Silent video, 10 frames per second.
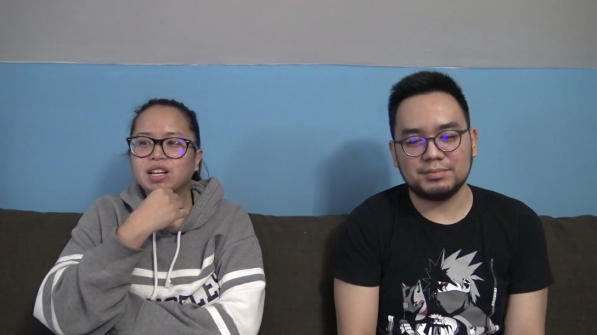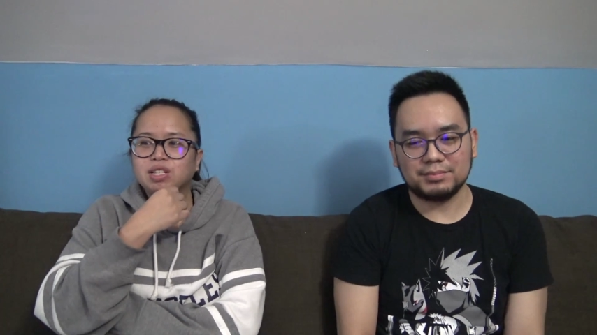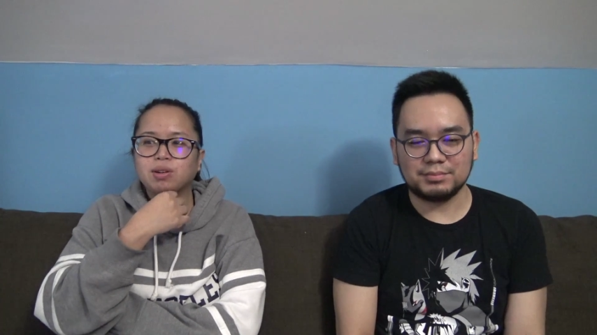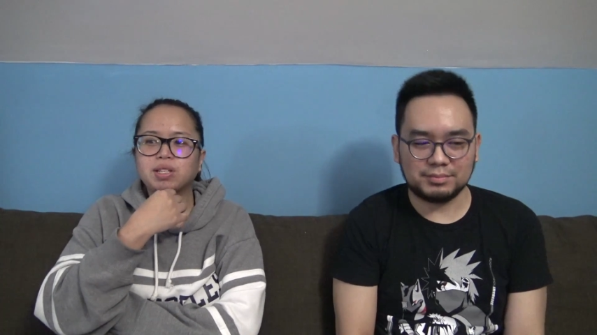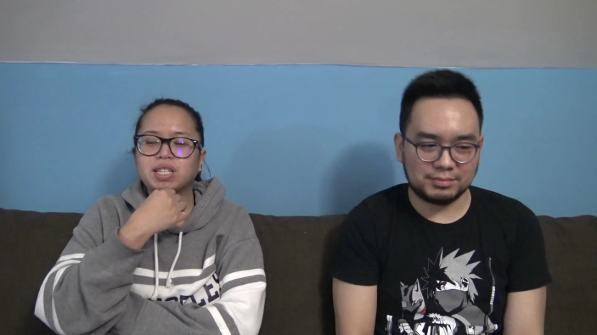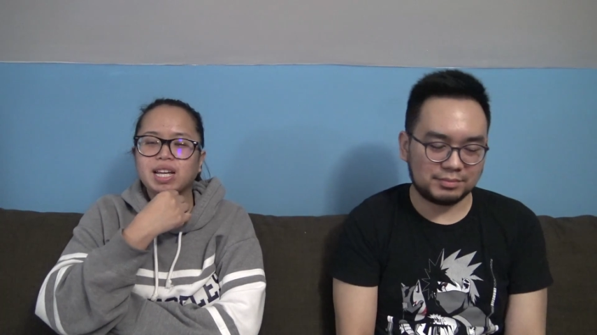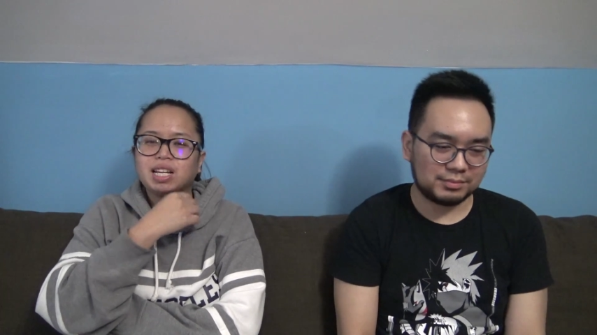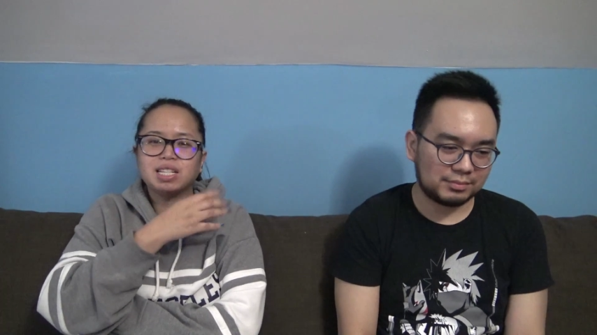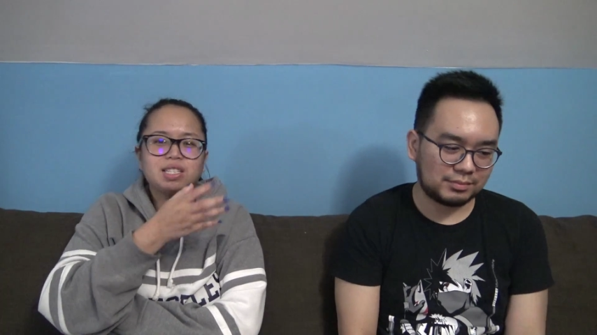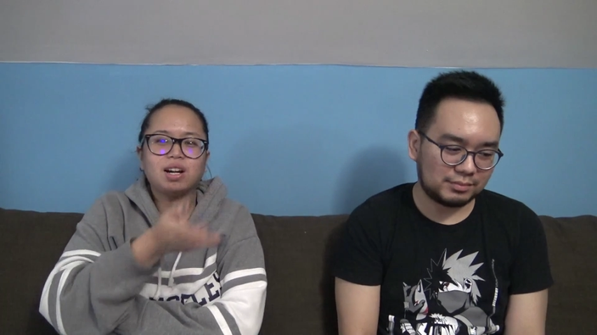Speaker 1: So it's like,
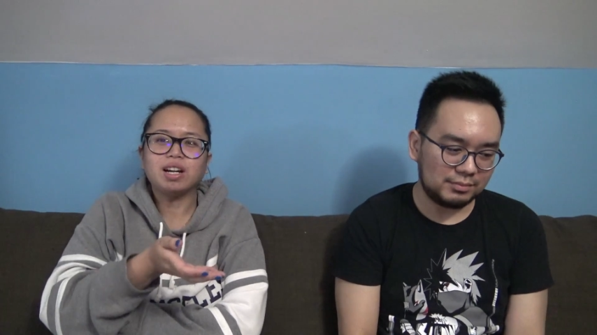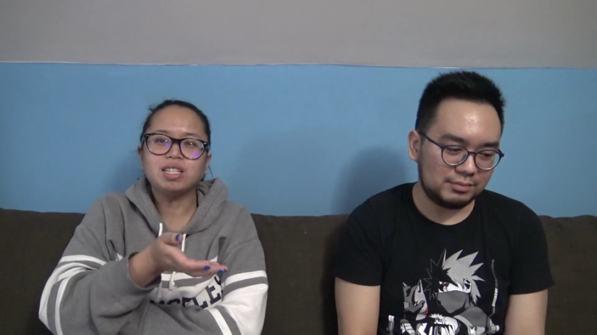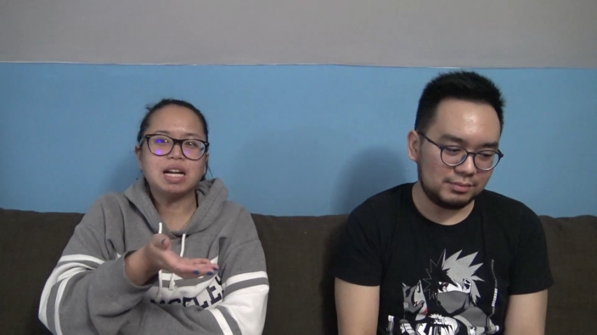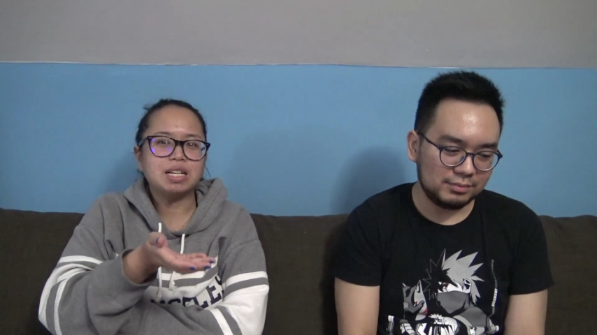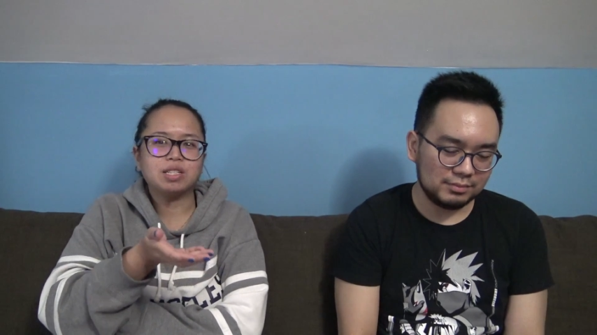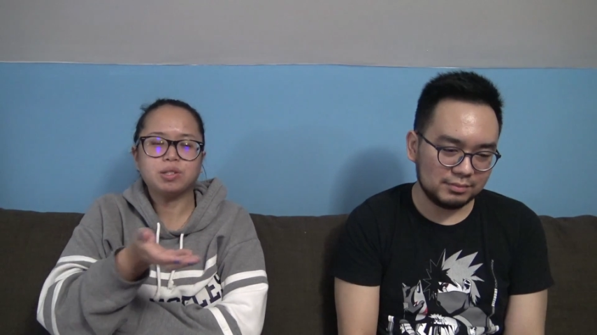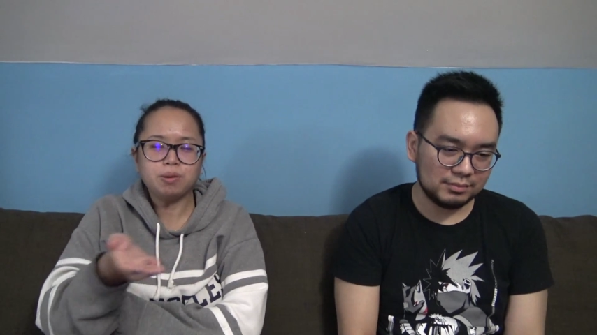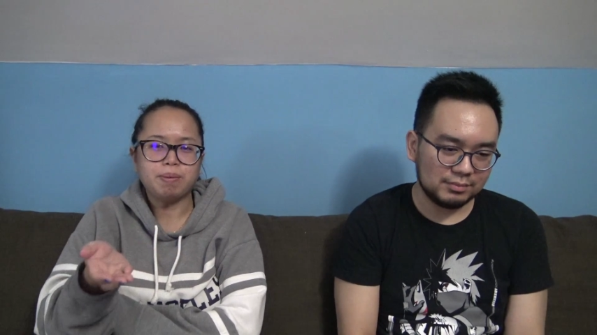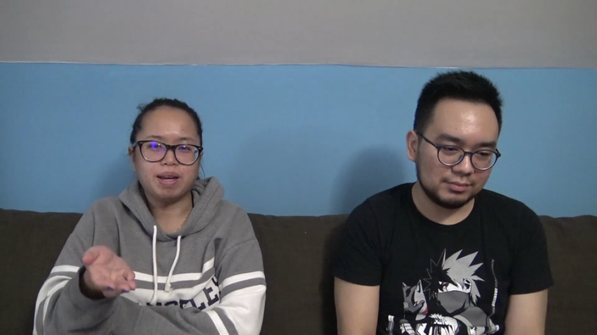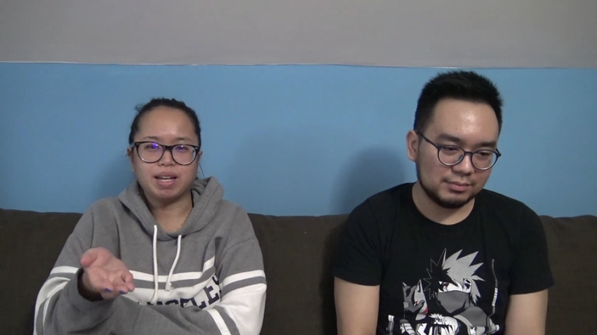because Darhk's not
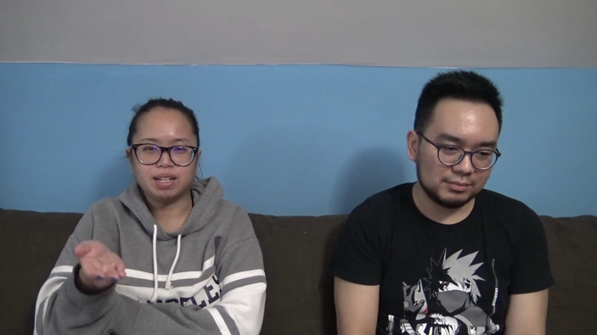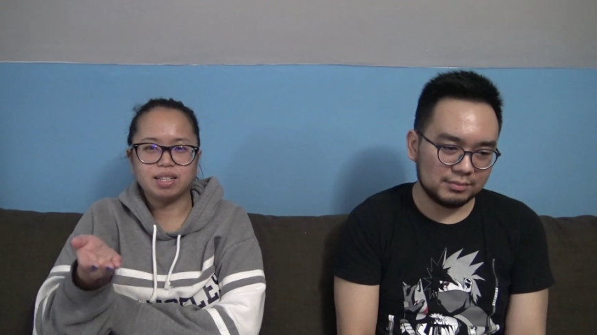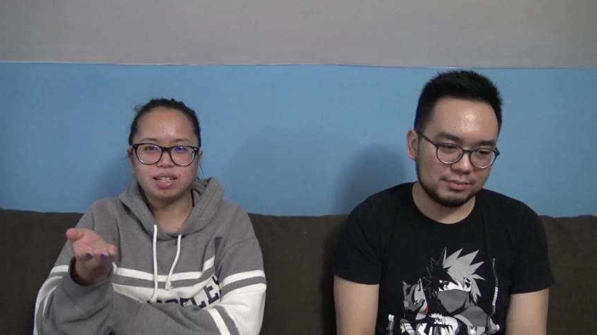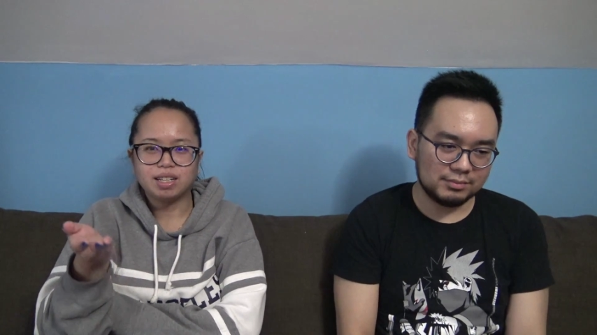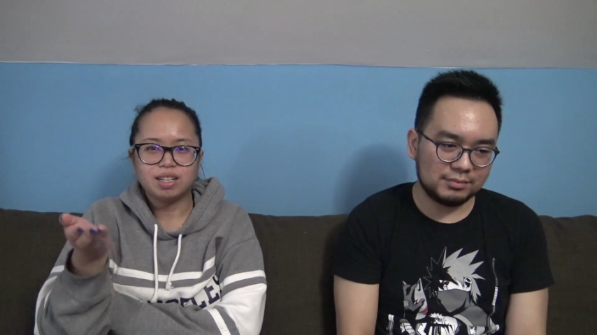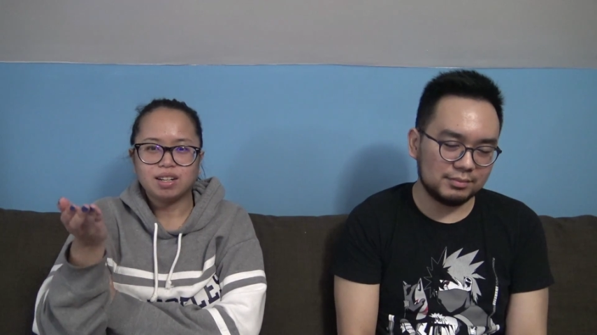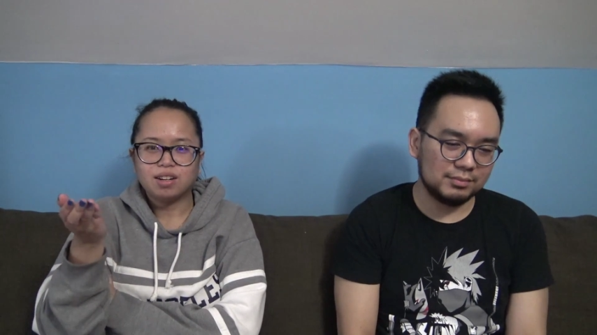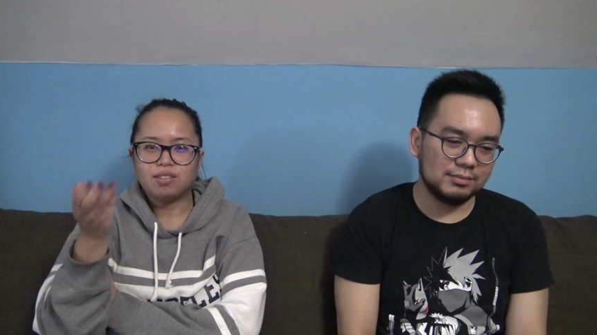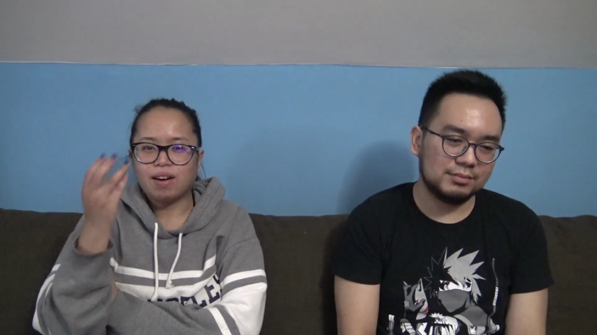stupid, mm-hmm.